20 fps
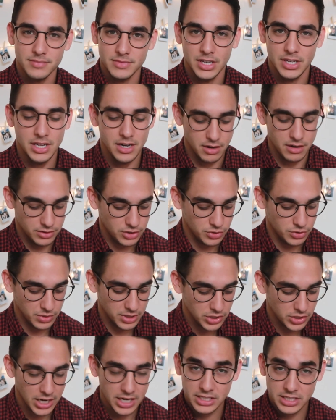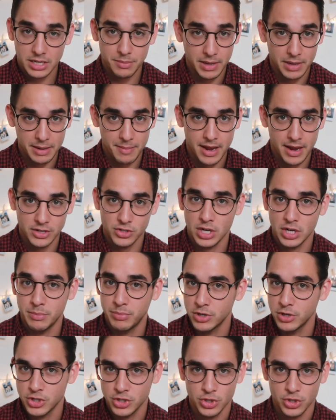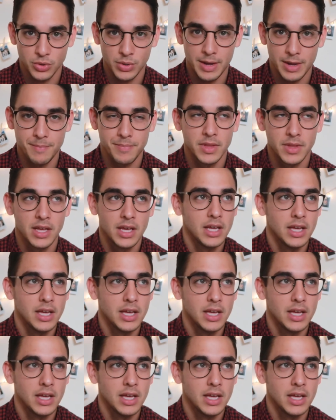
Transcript: You know, just really trying not to complain about it, just trying to push through it.